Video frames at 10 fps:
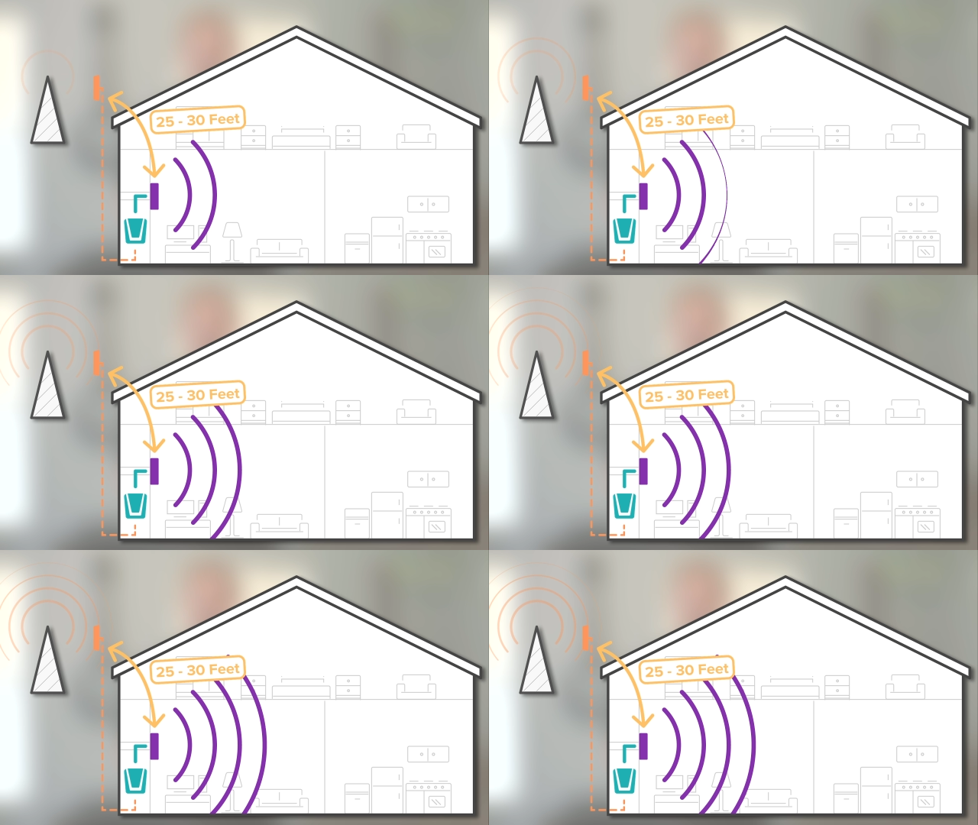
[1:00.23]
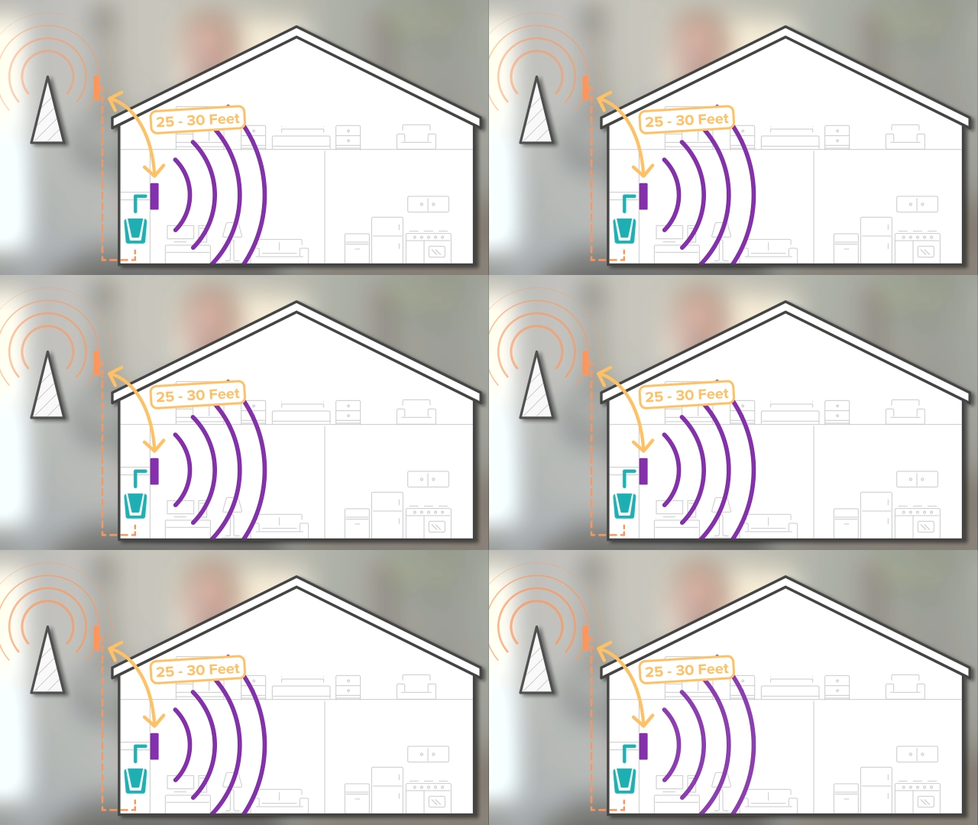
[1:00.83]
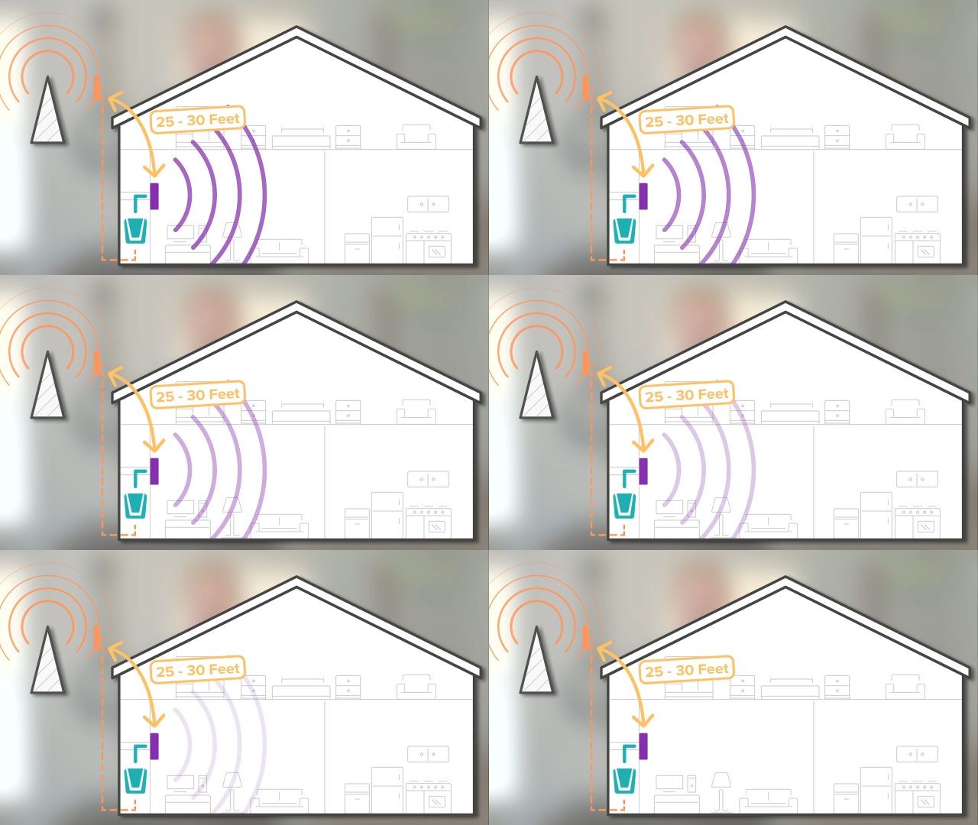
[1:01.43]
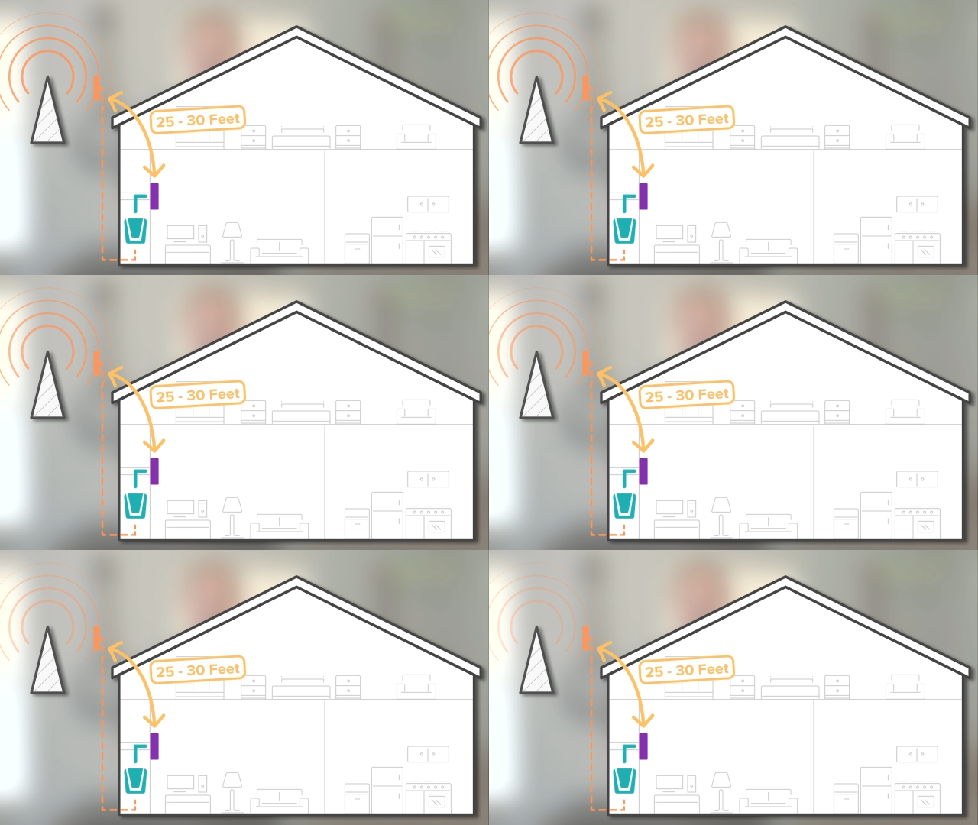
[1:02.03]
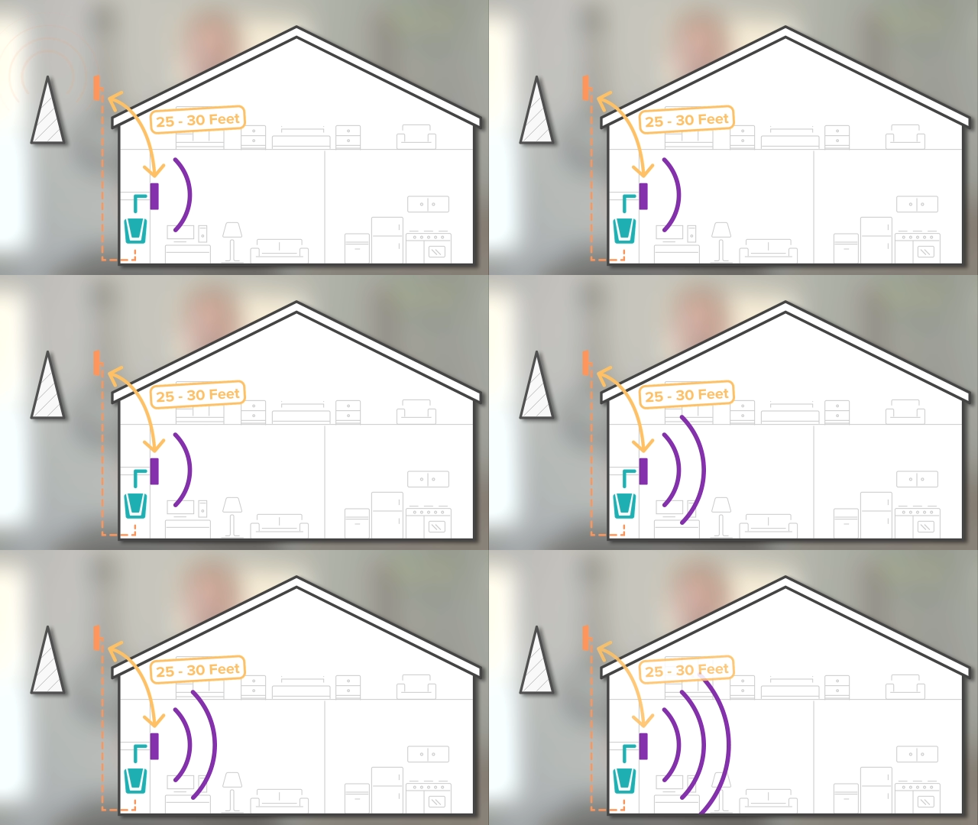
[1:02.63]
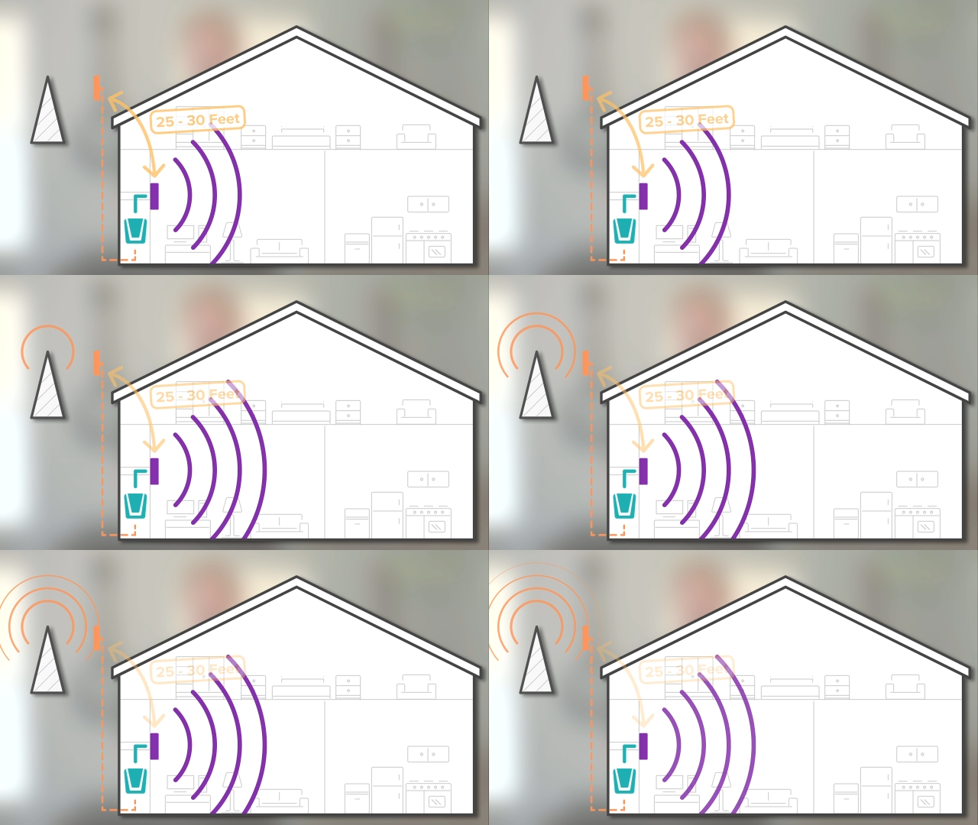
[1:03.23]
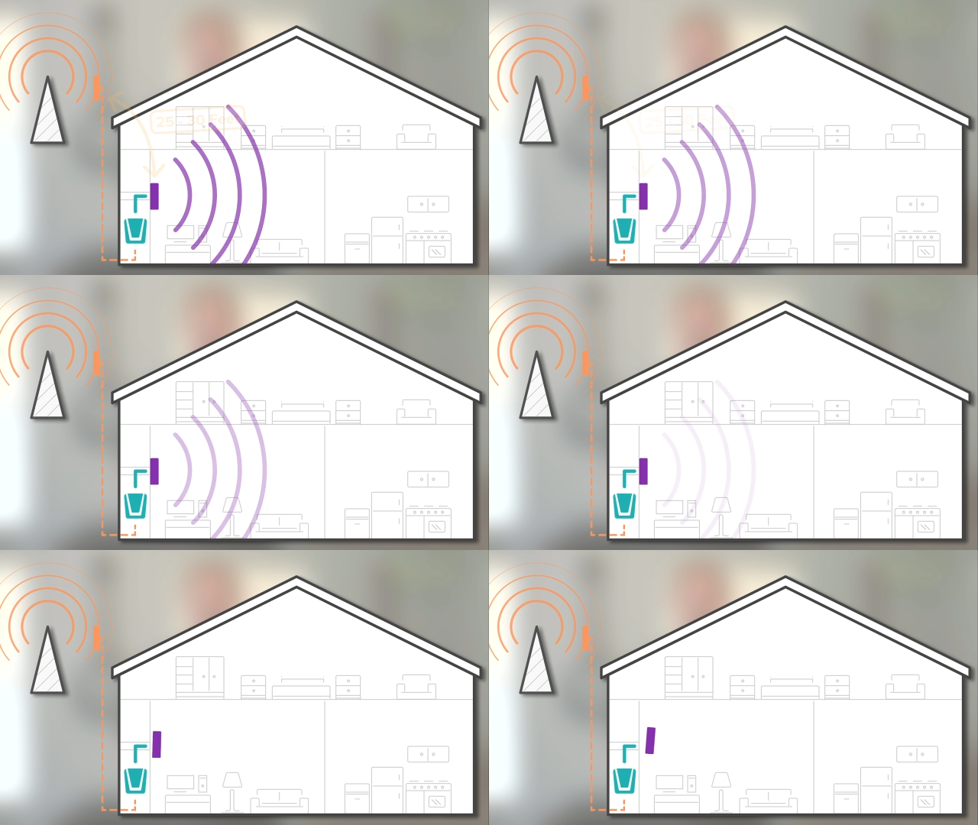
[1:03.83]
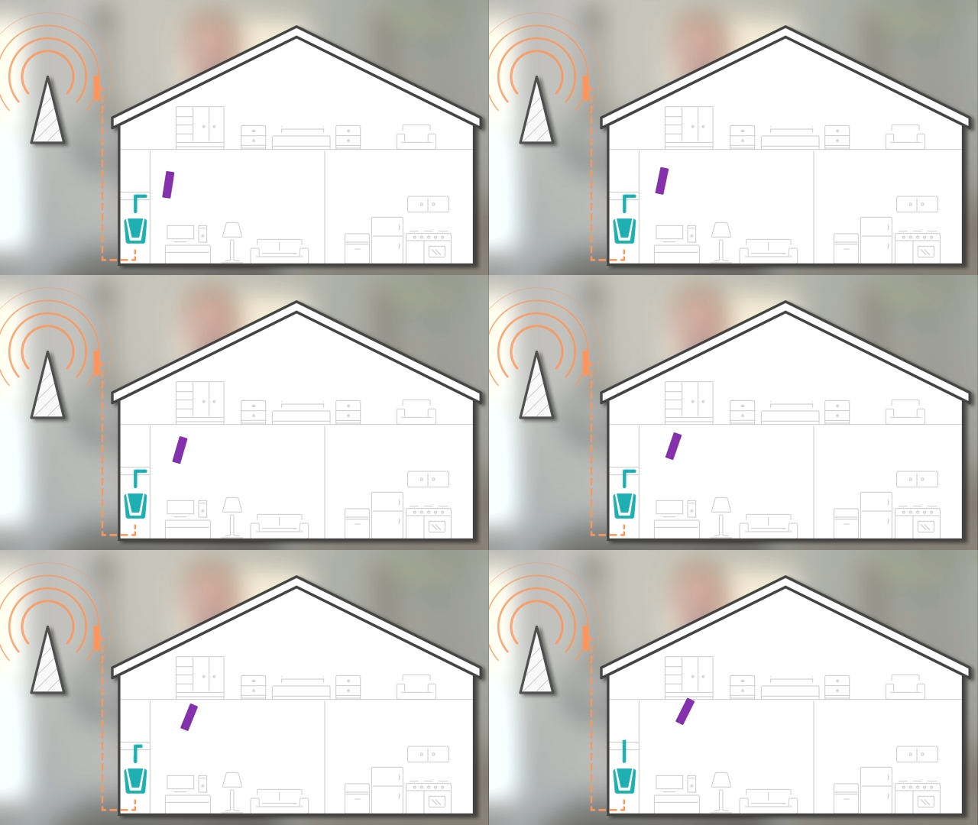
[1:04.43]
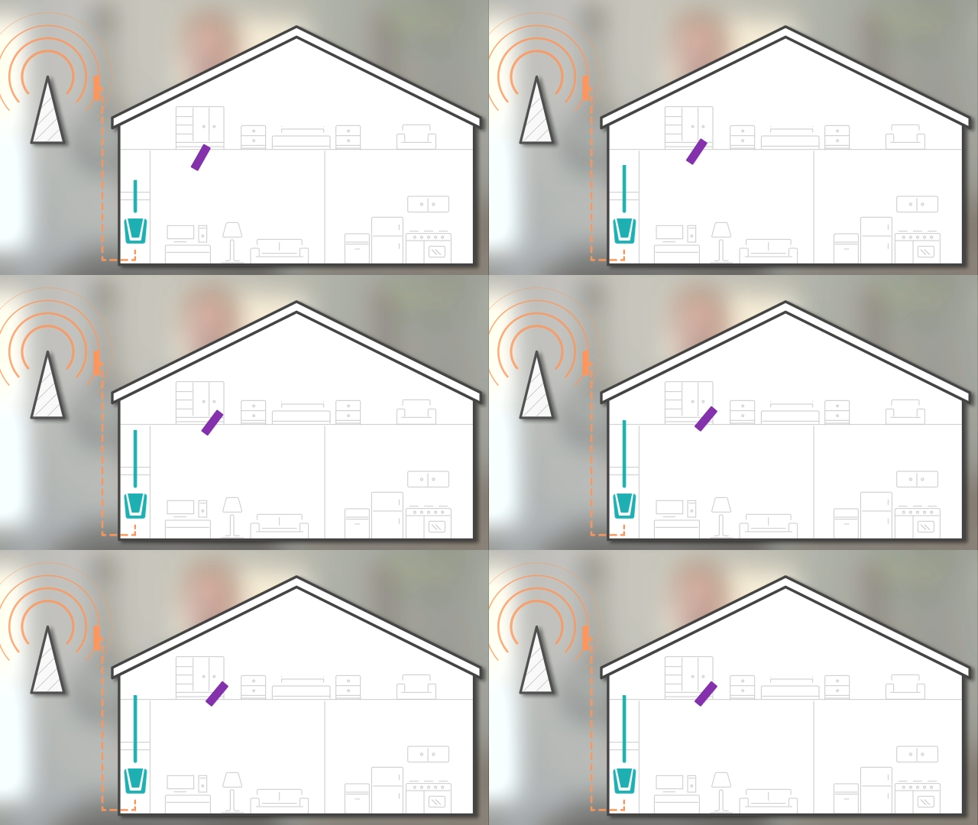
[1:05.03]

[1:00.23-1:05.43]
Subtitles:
[unreadable: no face in view]